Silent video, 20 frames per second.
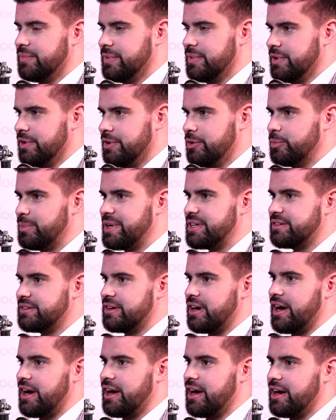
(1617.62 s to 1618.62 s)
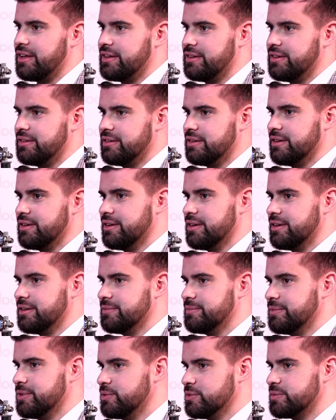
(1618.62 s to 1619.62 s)
no matter I had
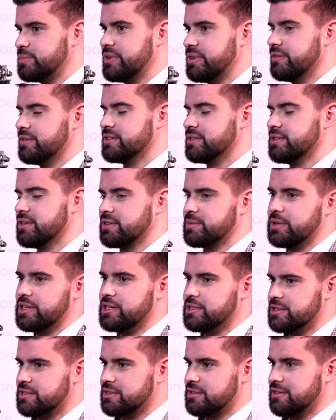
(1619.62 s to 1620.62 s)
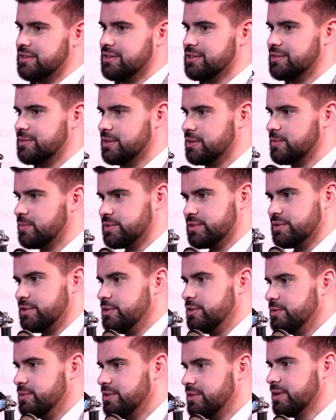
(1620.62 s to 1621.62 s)
those previous experiences, it was a
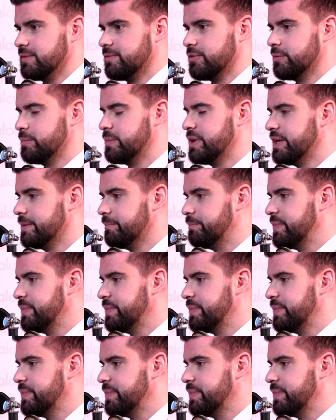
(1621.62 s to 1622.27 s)
new thing for me.